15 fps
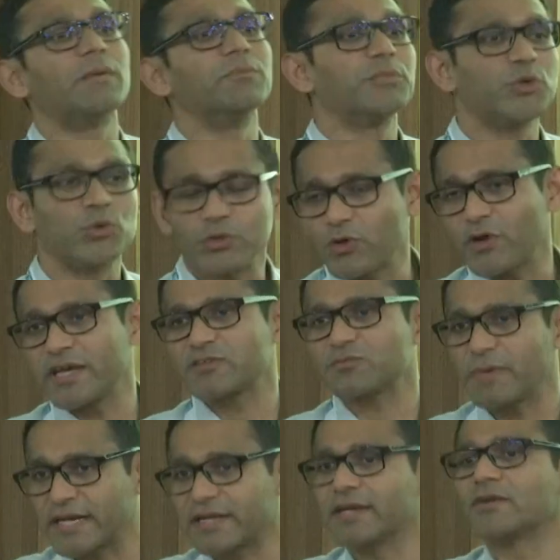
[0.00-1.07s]
compute your
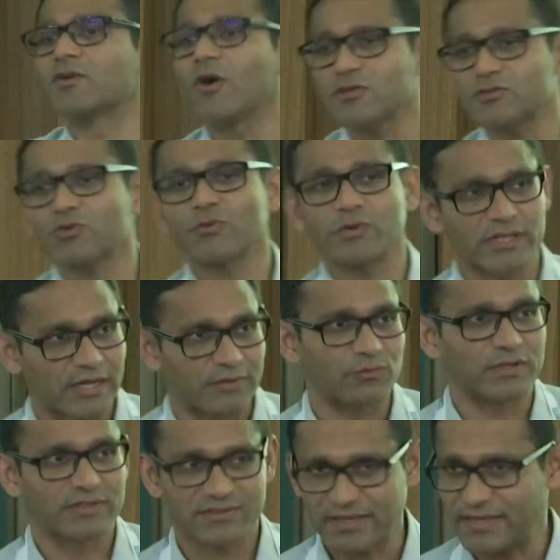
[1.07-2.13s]
expected cost over that
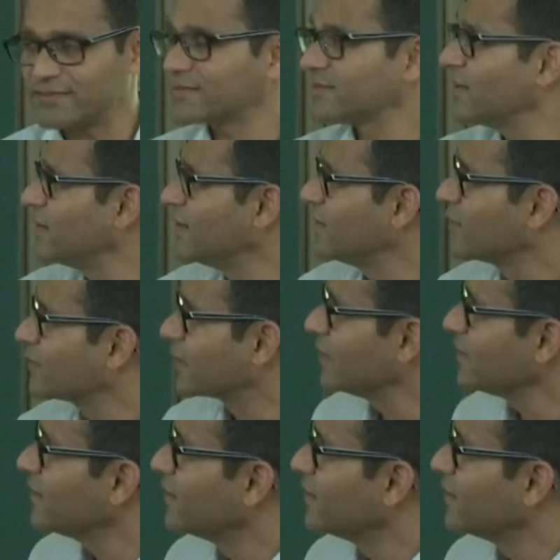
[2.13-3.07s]
worst case. Okay,